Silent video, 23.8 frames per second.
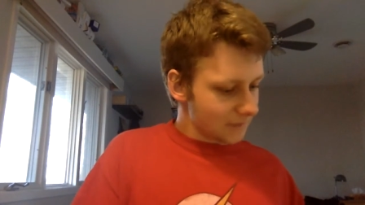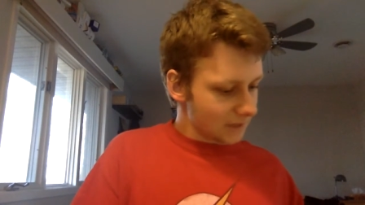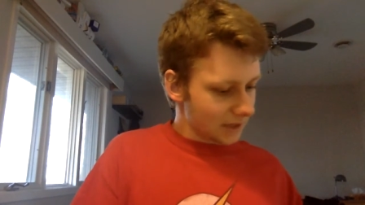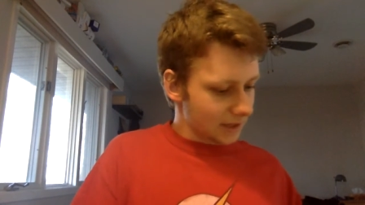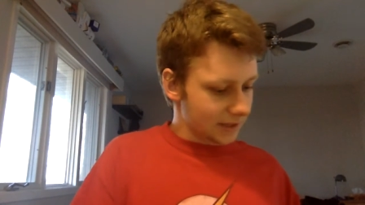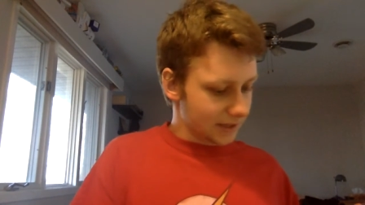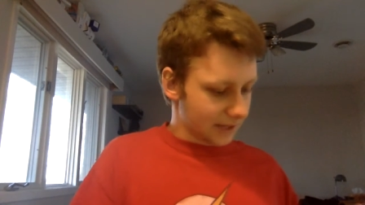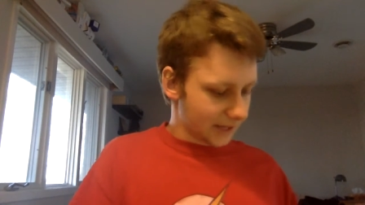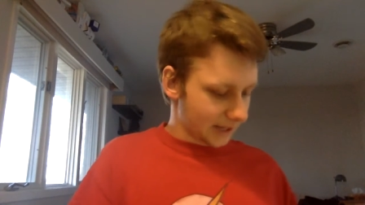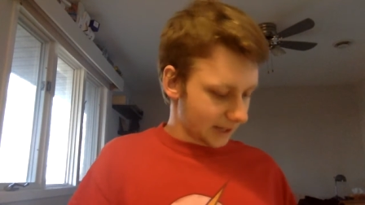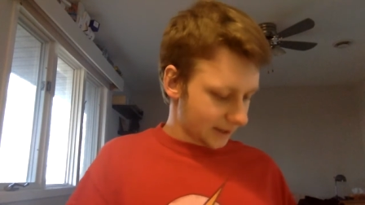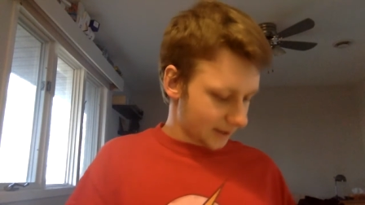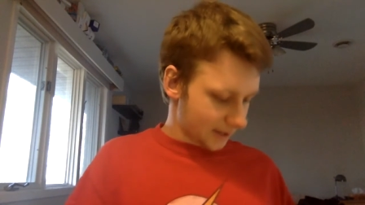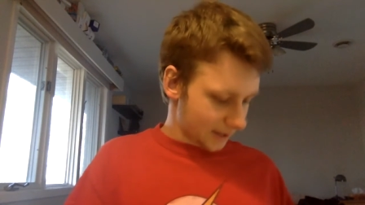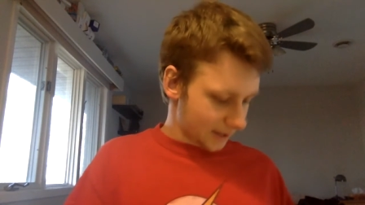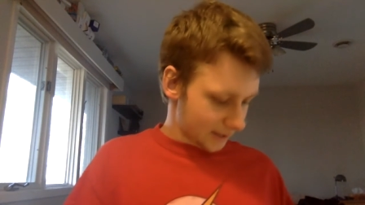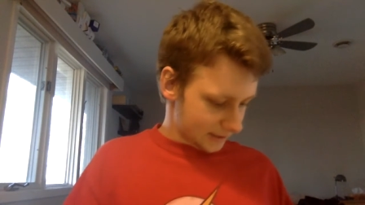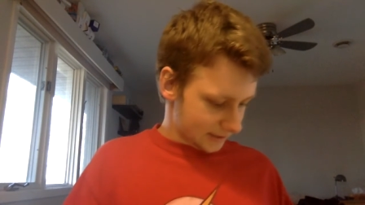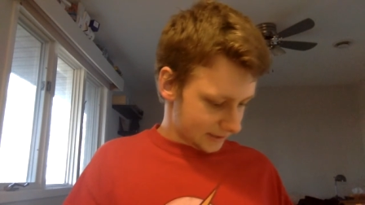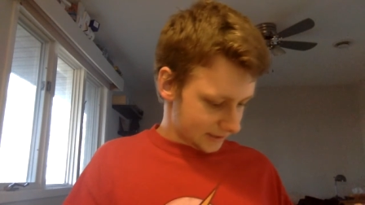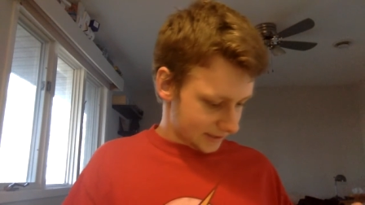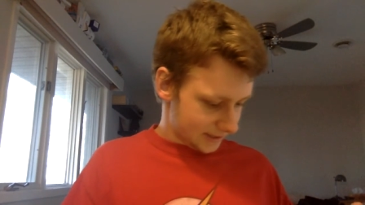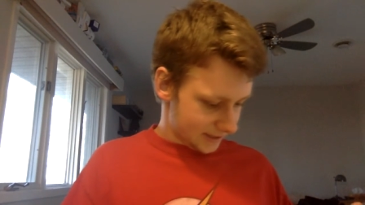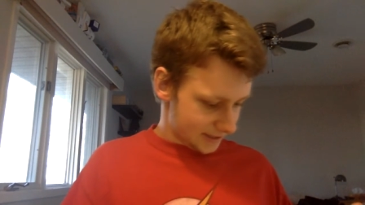and then I
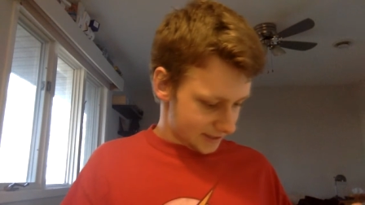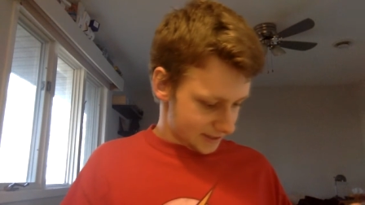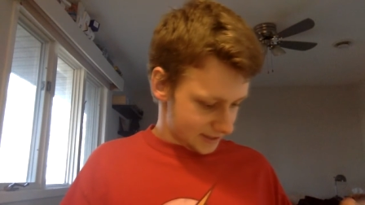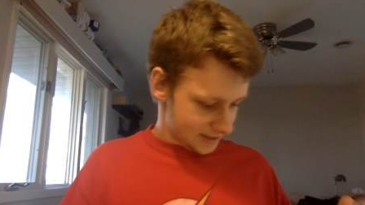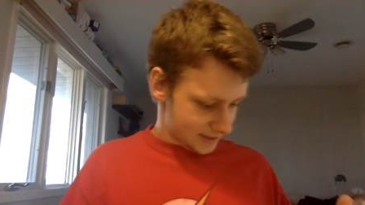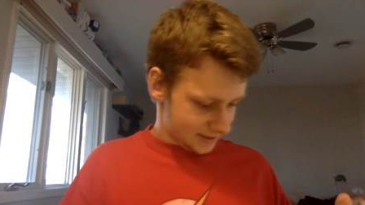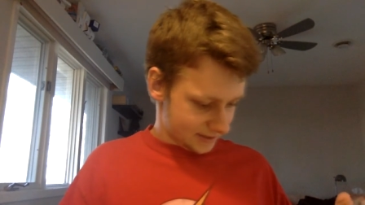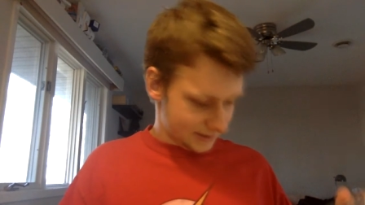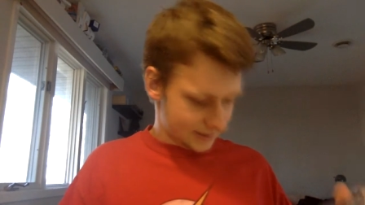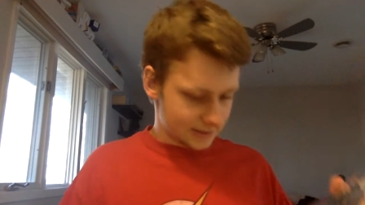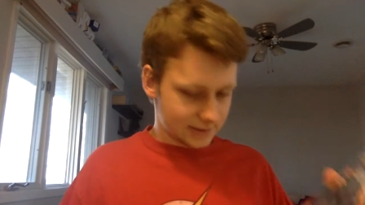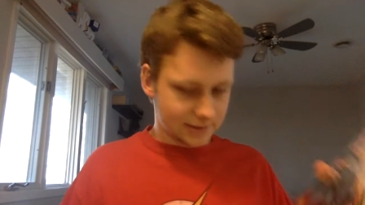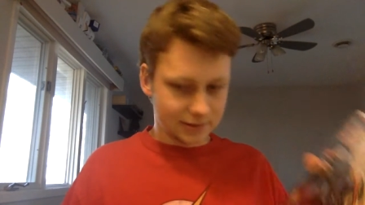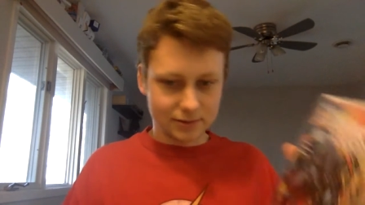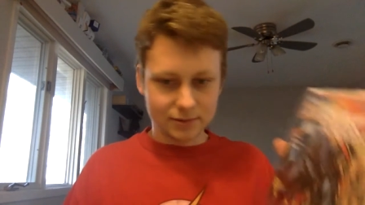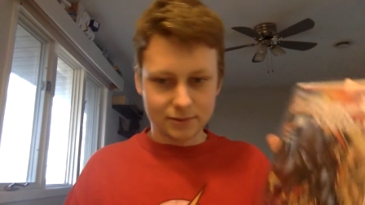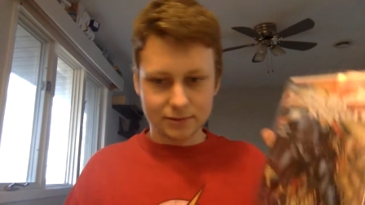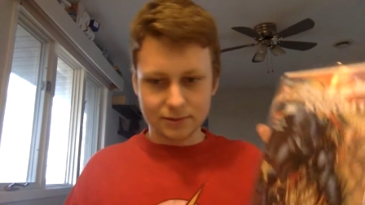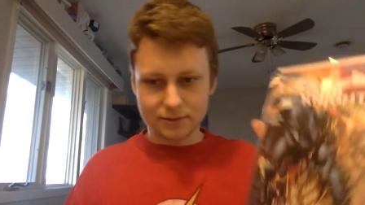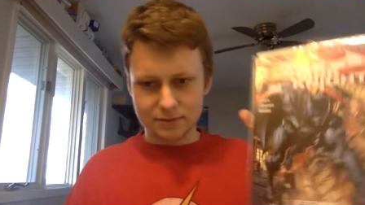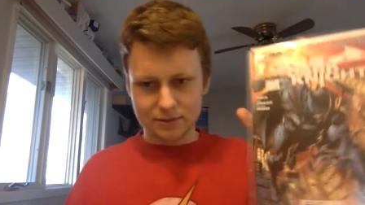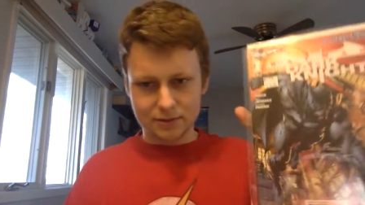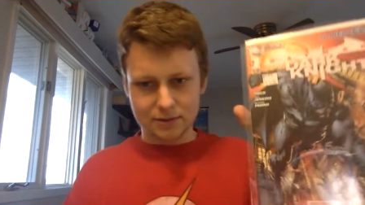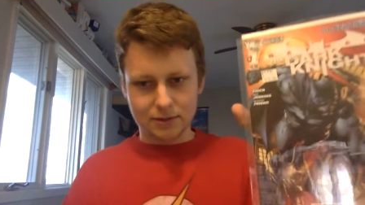got uh,
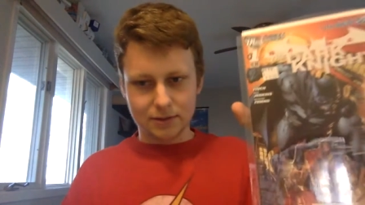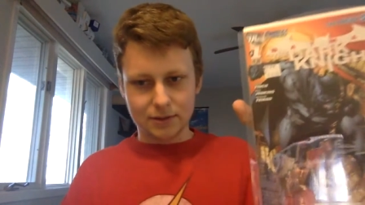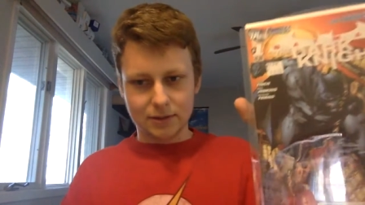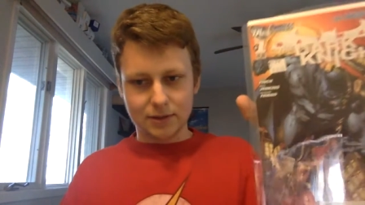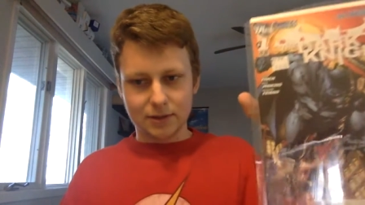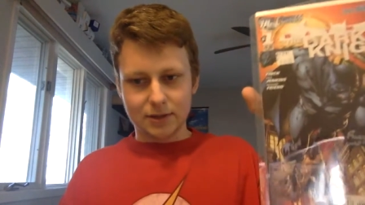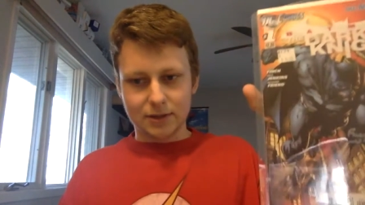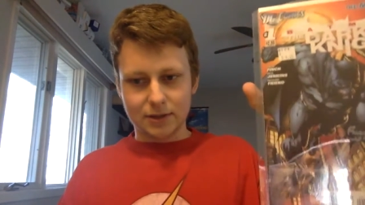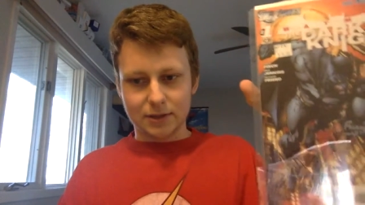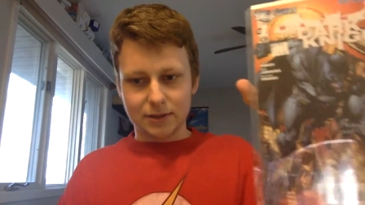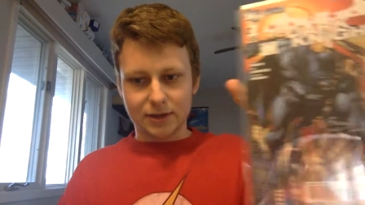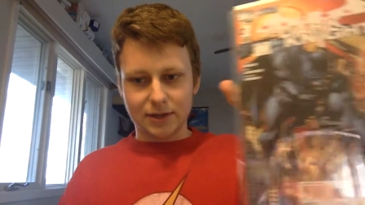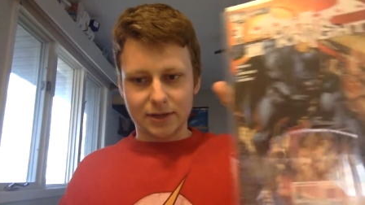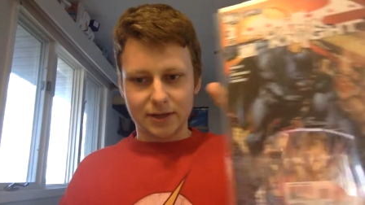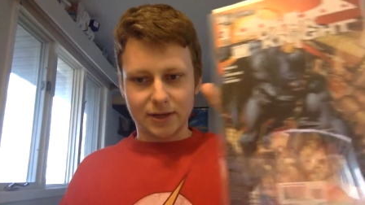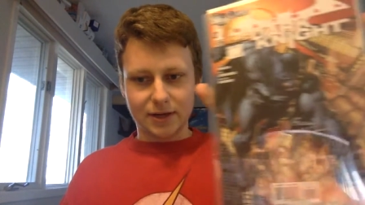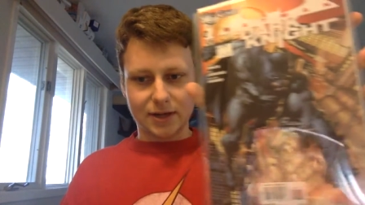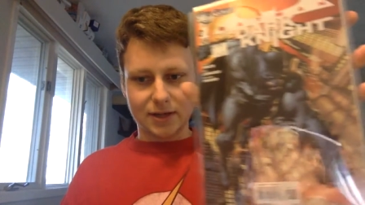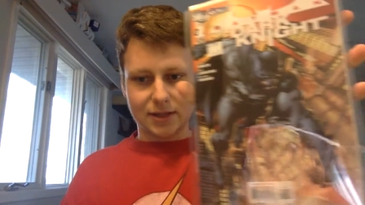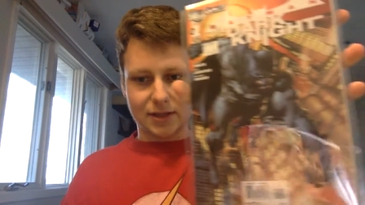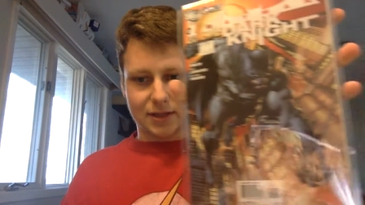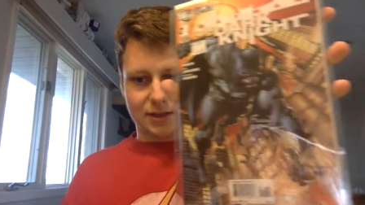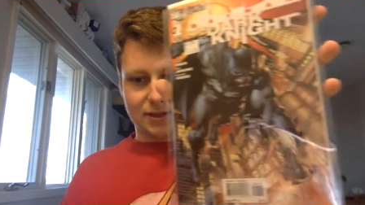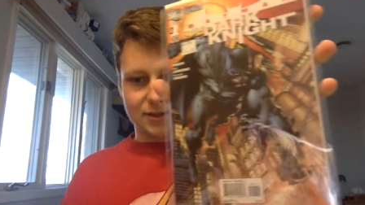then I
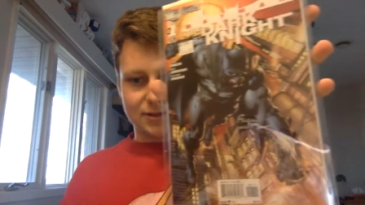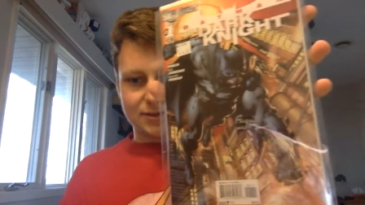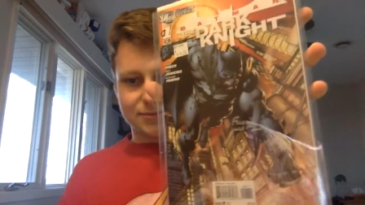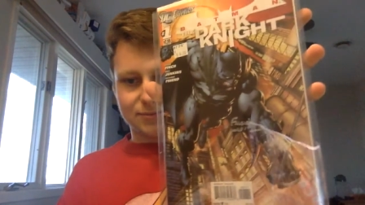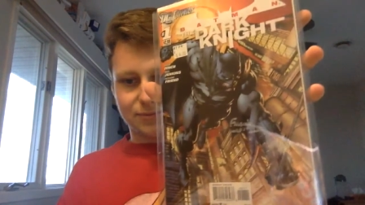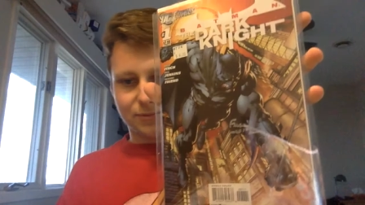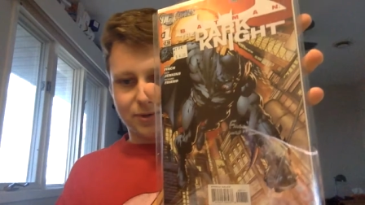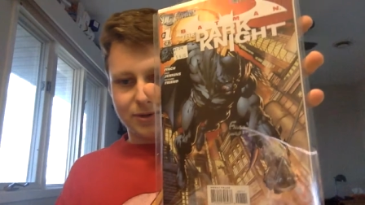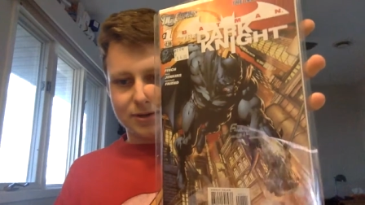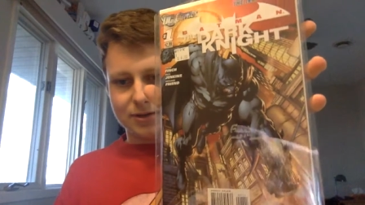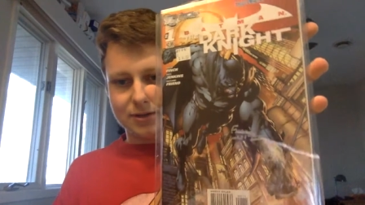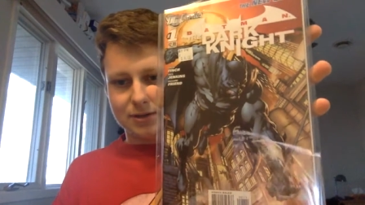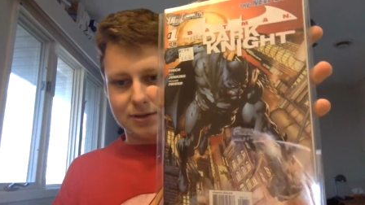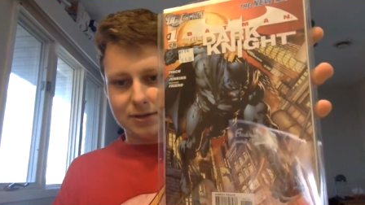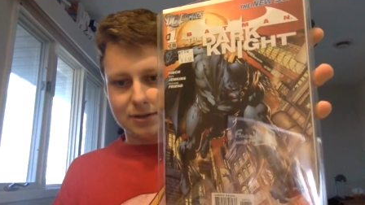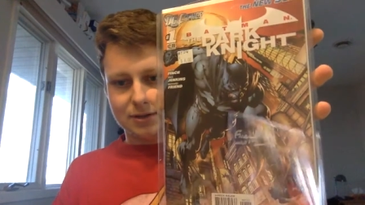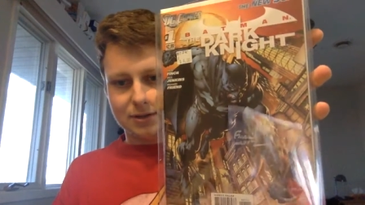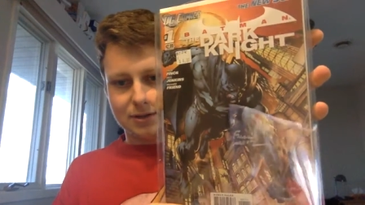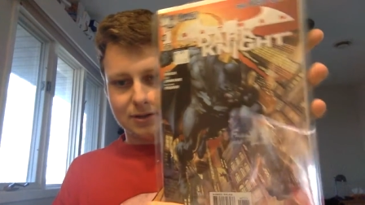got this one.